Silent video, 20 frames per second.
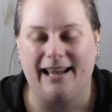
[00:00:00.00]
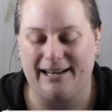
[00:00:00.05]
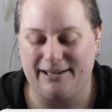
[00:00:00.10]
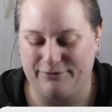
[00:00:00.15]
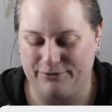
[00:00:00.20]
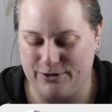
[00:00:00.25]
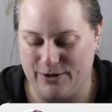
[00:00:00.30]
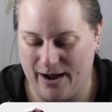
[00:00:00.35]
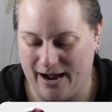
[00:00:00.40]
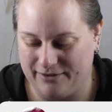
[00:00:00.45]

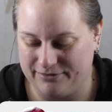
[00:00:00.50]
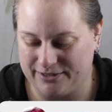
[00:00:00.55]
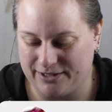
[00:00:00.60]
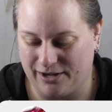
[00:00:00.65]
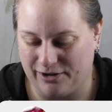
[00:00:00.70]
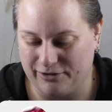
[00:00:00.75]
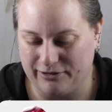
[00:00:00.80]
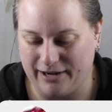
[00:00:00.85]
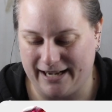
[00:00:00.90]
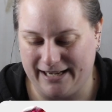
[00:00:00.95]
And if you
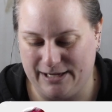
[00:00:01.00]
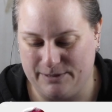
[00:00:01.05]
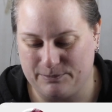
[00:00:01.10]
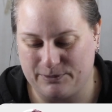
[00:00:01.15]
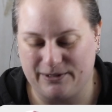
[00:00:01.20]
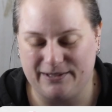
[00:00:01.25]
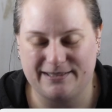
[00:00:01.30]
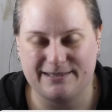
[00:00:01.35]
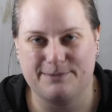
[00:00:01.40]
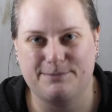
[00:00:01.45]
haven't already,
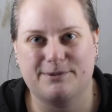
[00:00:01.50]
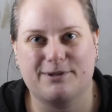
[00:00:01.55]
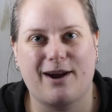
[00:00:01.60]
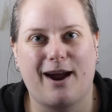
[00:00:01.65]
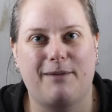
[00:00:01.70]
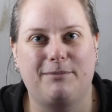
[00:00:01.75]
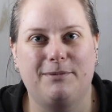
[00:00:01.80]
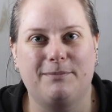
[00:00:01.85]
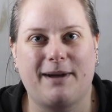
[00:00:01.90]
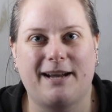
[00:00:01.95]
please
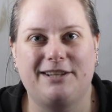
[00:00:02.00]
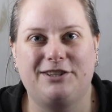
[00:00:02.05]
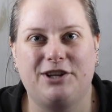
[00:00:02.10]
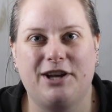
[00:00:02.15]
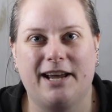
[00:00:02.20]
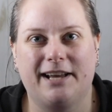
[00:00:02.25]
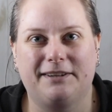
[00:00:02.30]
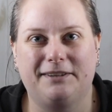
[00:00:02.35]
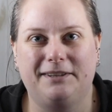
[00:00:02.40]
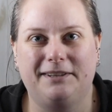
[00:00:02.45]
subscribe to my
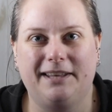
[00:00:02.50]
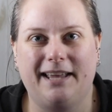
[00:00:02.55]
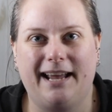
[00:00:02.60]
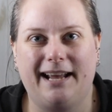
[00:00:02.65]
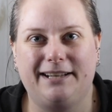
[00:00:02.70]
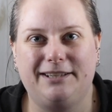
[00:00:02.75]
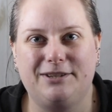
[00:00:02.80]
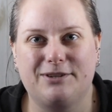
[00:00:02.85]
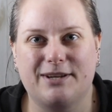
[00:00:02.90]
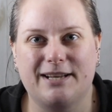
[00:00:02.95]
channel,
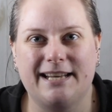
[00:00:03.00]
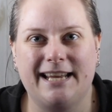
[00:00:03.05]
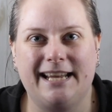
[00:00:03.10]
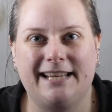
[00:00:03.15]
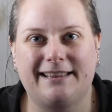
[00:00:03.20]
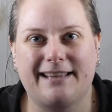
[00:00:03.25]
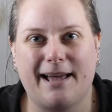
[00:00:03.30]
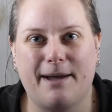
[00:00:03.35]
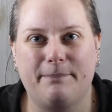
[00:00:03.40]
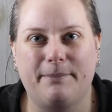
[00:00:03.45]
and you can
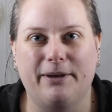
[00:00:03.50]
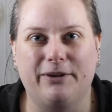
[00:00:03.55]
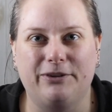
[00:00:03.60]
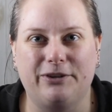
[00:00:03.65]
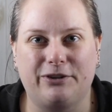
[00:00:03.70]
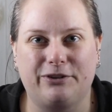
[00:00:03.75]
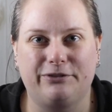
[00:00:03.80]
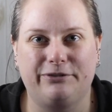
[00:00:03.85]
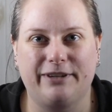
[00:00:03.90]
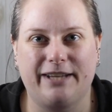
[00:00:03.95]
hit that bell
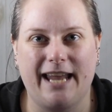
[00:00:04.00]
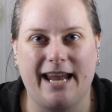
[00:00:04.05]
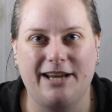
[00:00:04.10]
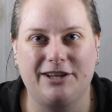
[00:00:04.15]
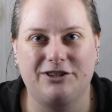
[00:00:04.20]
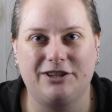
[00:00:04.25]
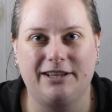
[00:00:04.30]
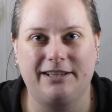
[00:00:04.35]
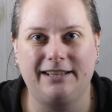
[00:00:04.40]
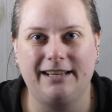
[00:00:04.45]

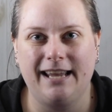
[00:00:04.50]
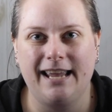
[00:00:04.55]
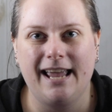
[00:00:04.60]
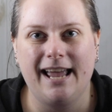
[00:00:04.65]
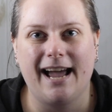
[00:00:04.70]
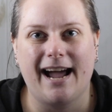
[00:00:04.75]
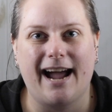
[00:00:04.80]
notification.